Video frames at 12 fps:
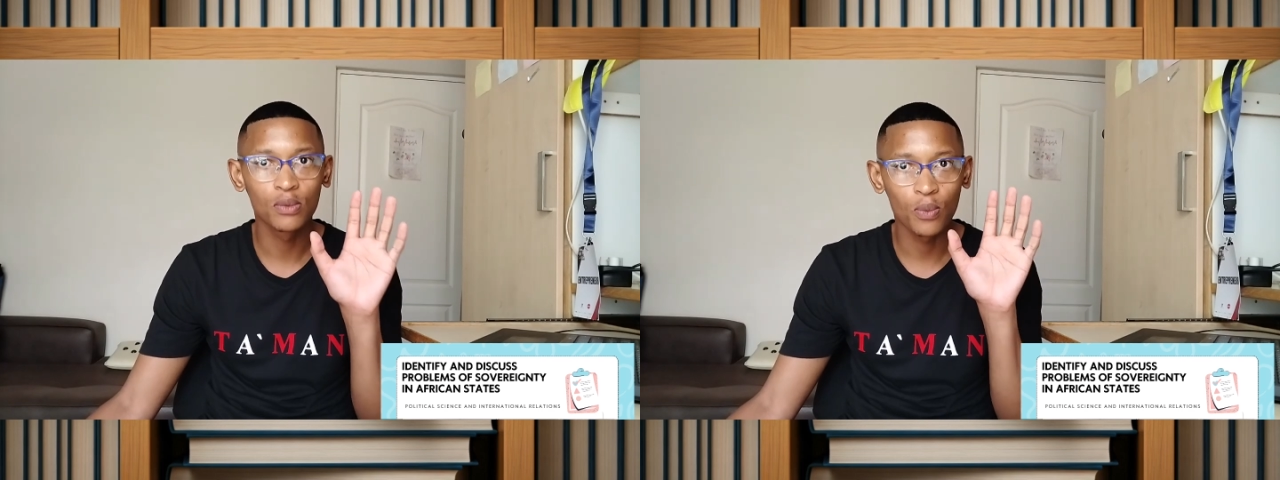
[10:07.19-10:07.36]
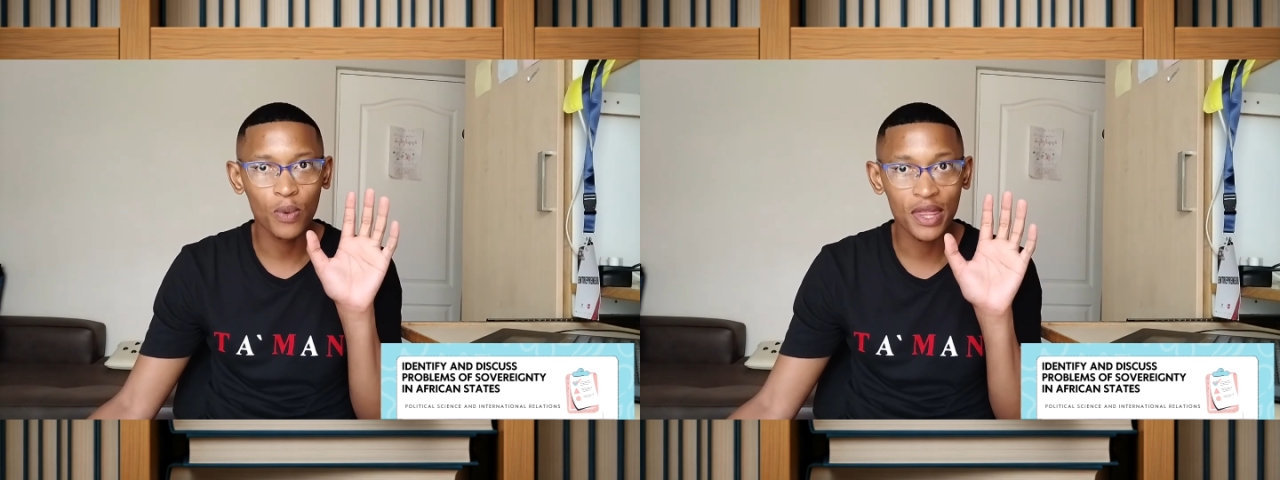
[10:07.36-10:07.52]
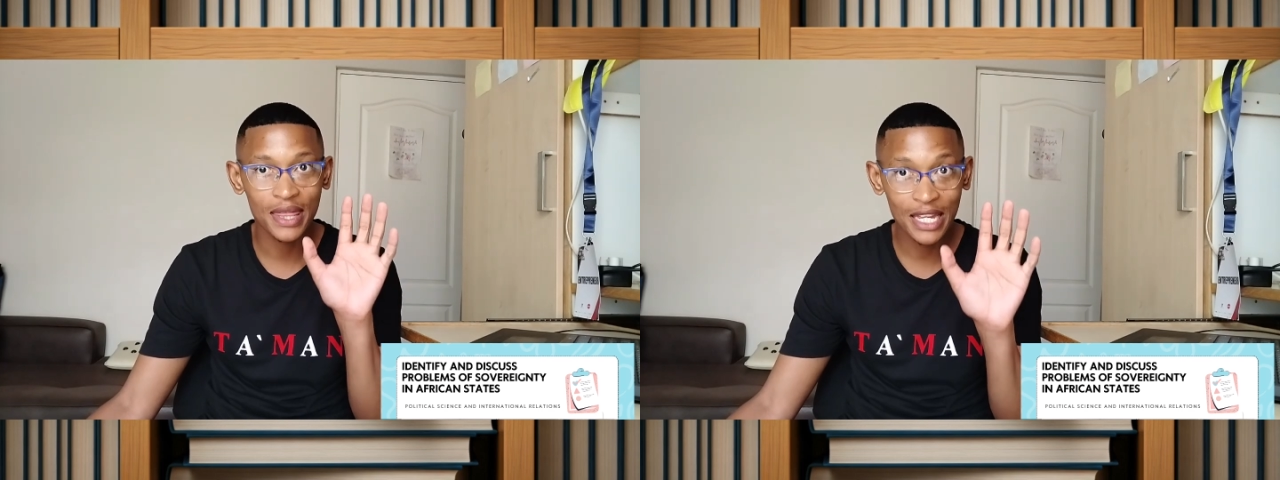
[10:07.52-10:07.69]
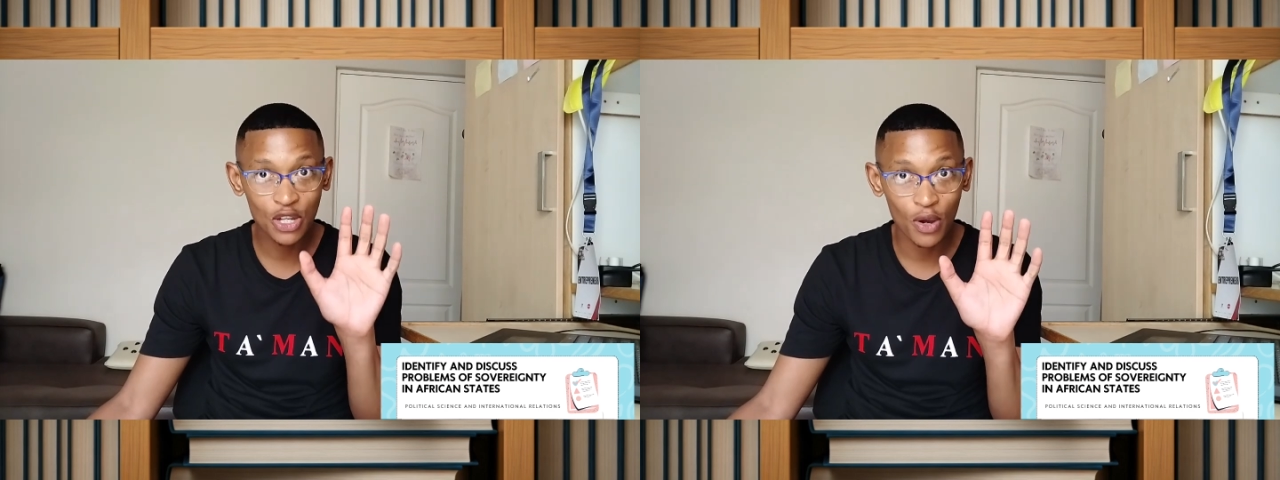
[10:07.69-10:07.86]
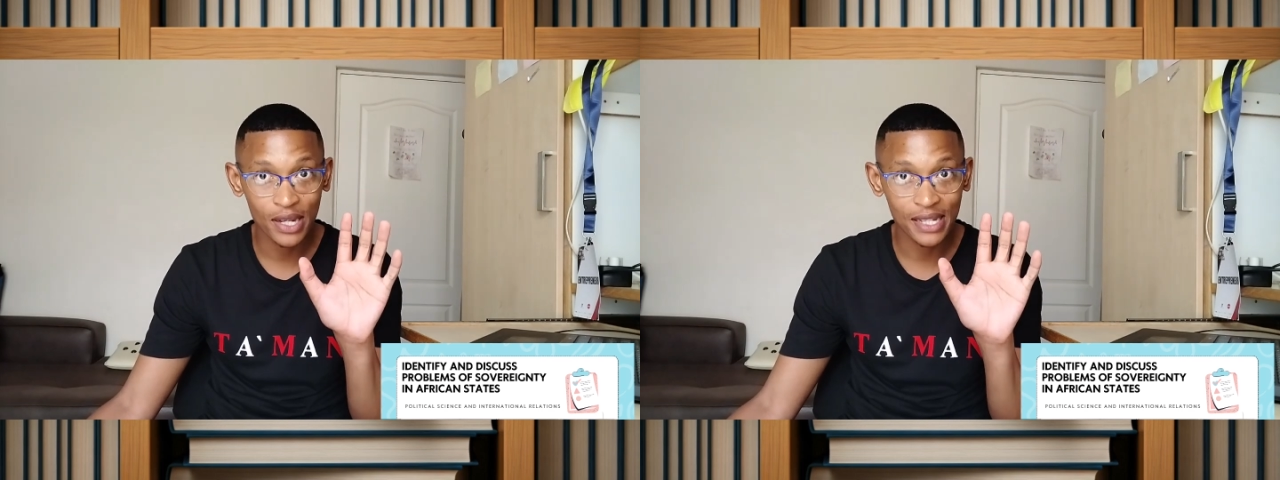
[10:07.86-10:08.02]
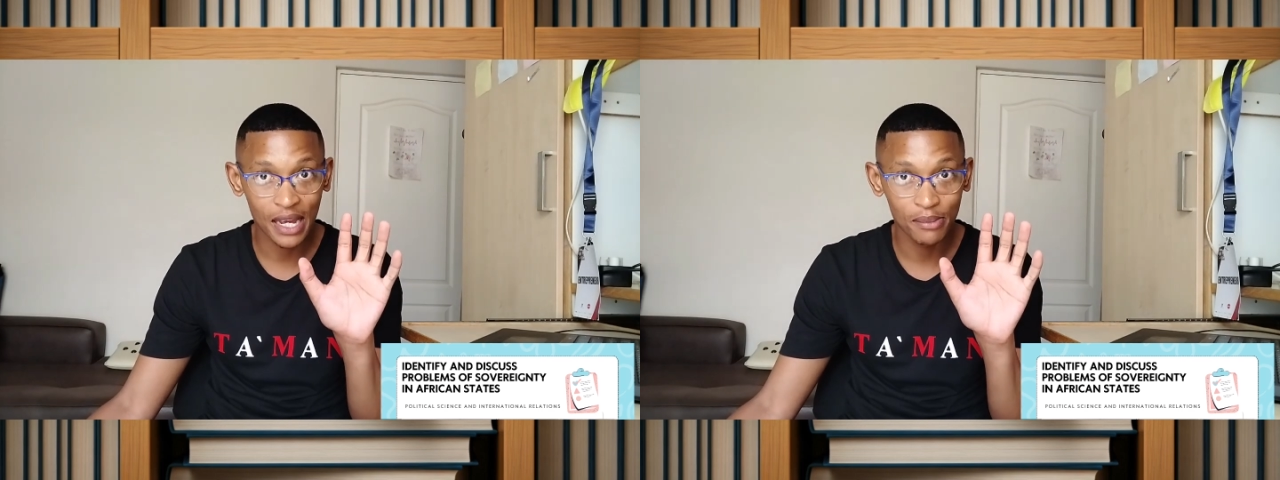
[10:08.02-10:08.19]
within your
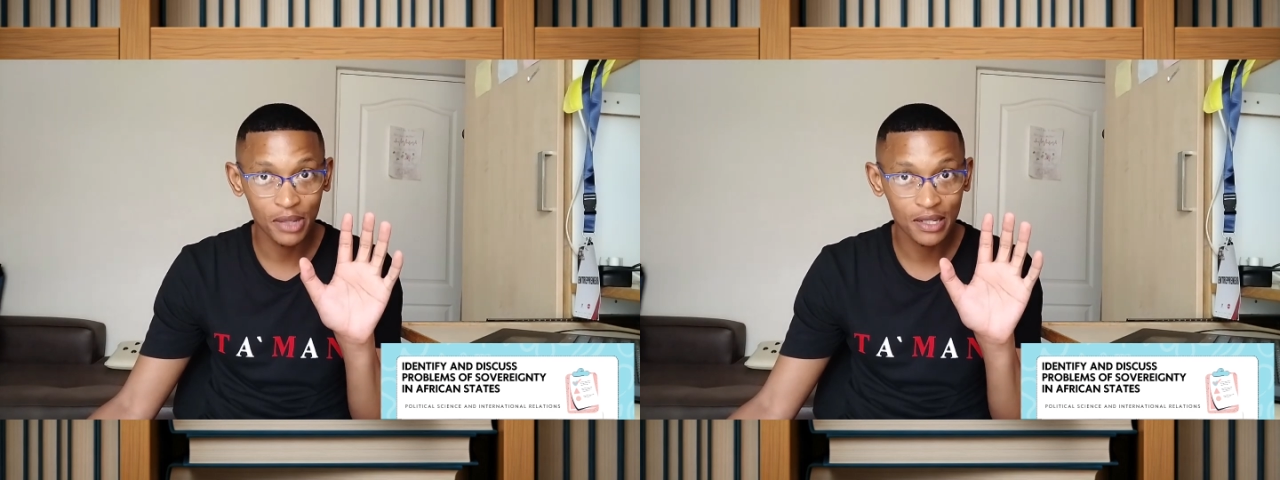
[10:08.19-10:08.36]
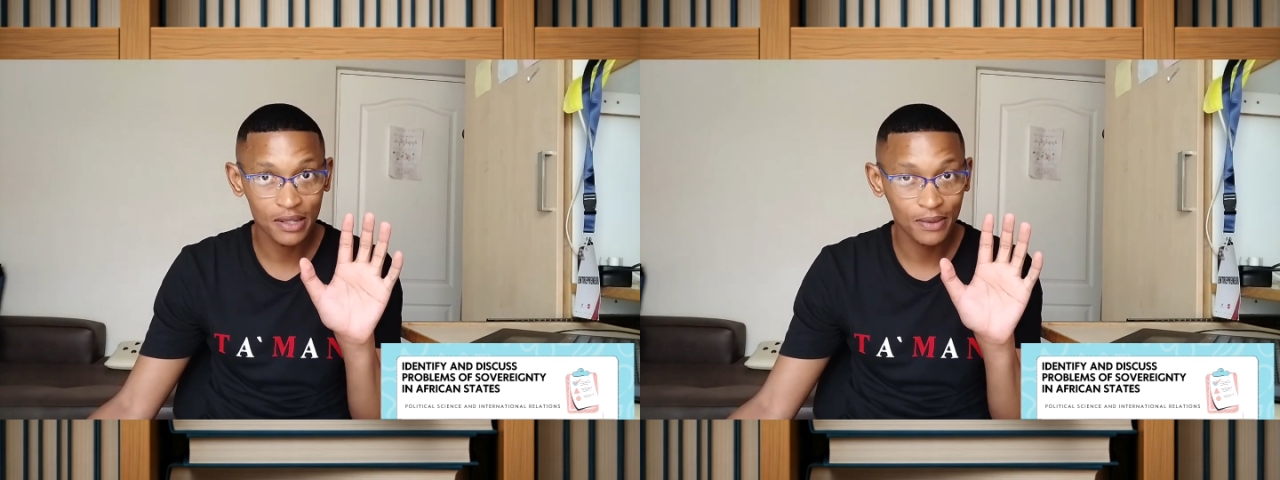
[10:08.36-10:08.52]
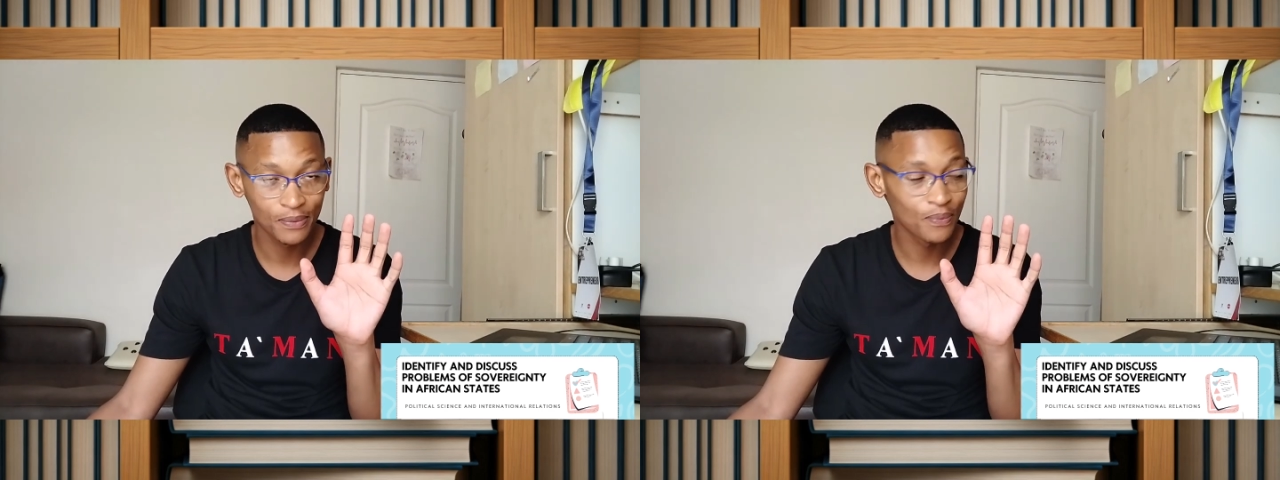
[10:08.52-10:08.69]
assignment.